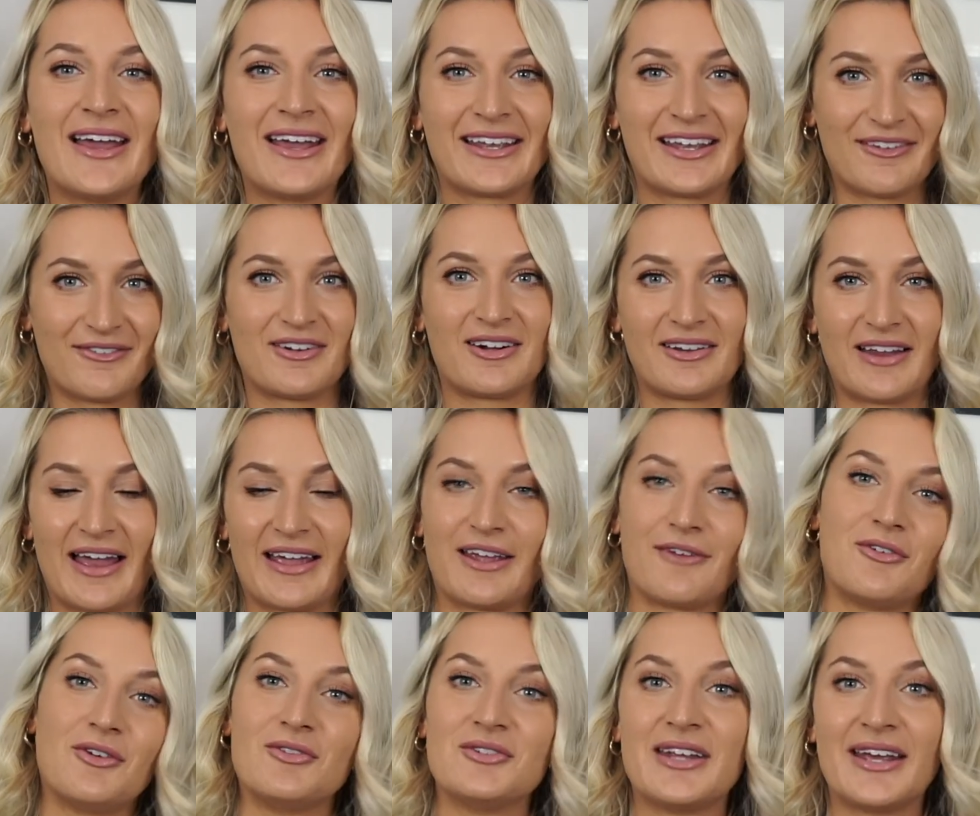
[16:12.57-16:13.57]
Give it a like if
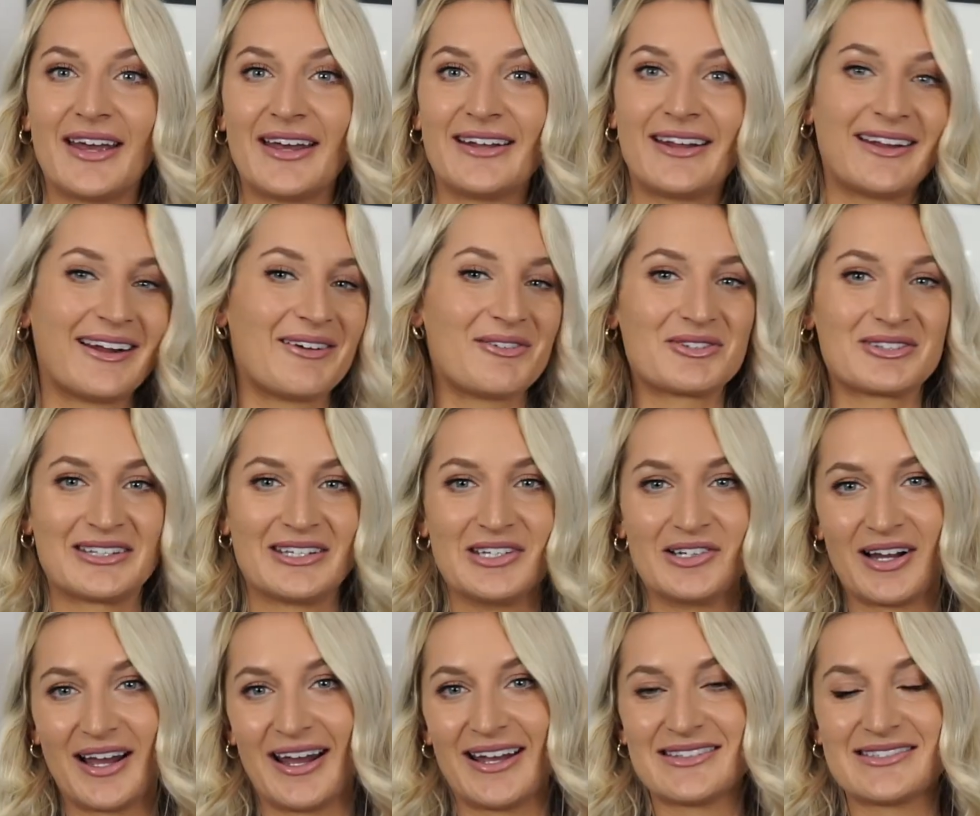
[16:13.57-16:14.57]
you did, and I will see you
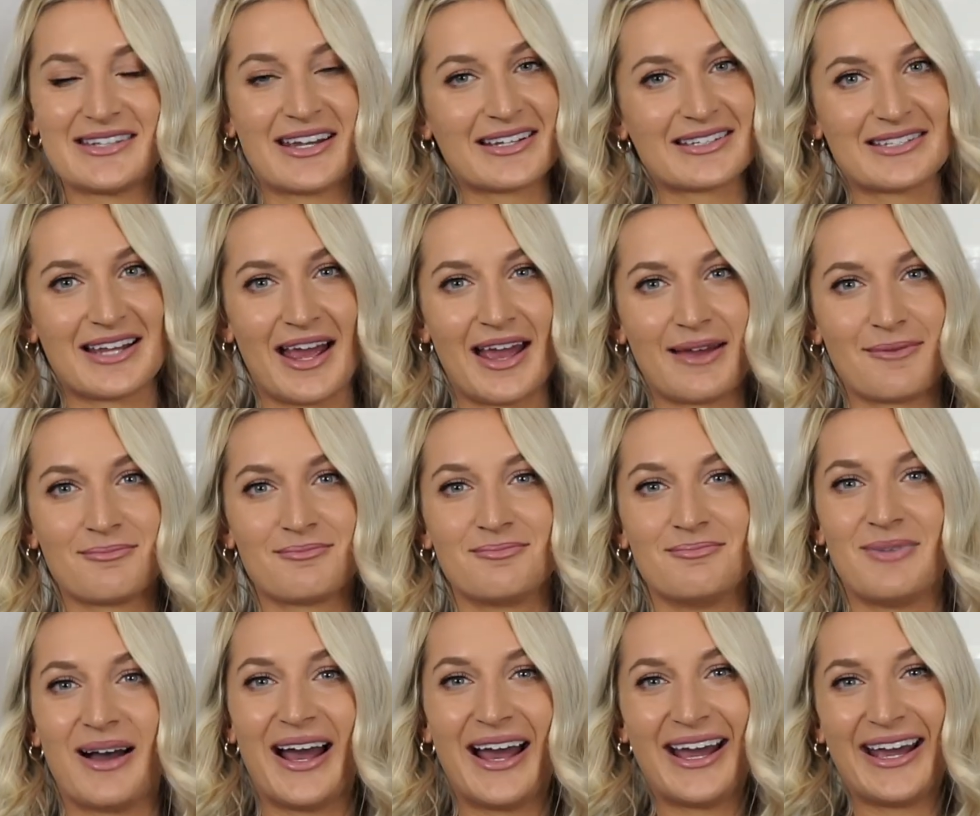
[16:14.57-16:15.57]
guys next time.
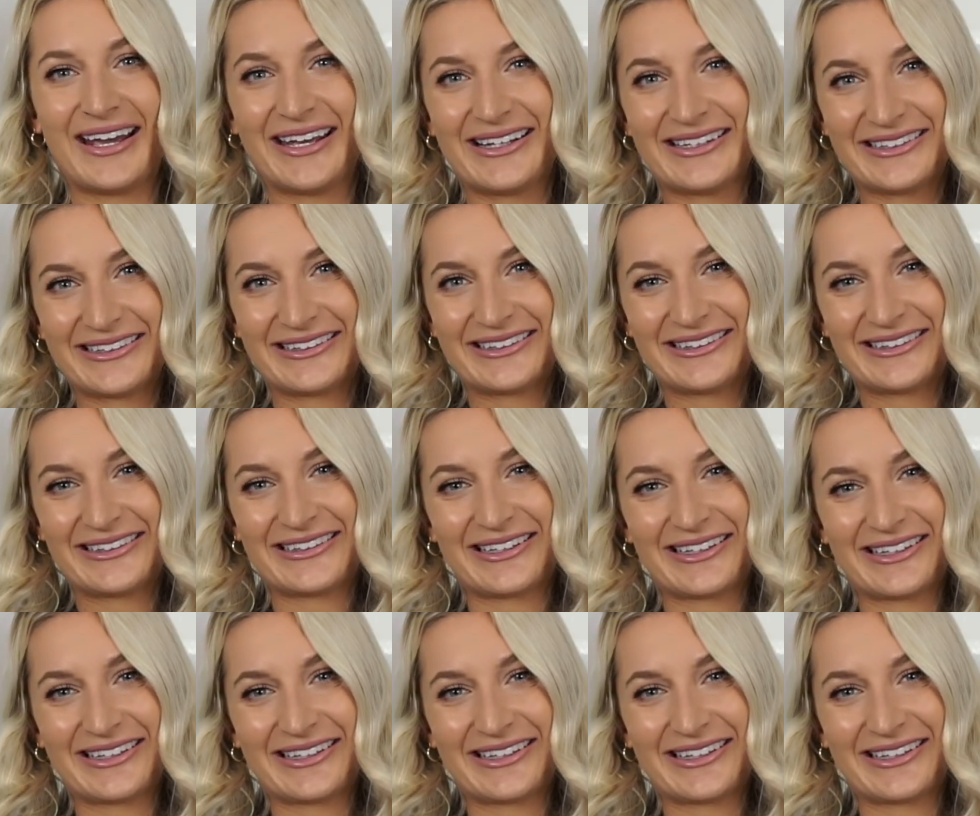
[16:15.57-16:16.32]
Bye!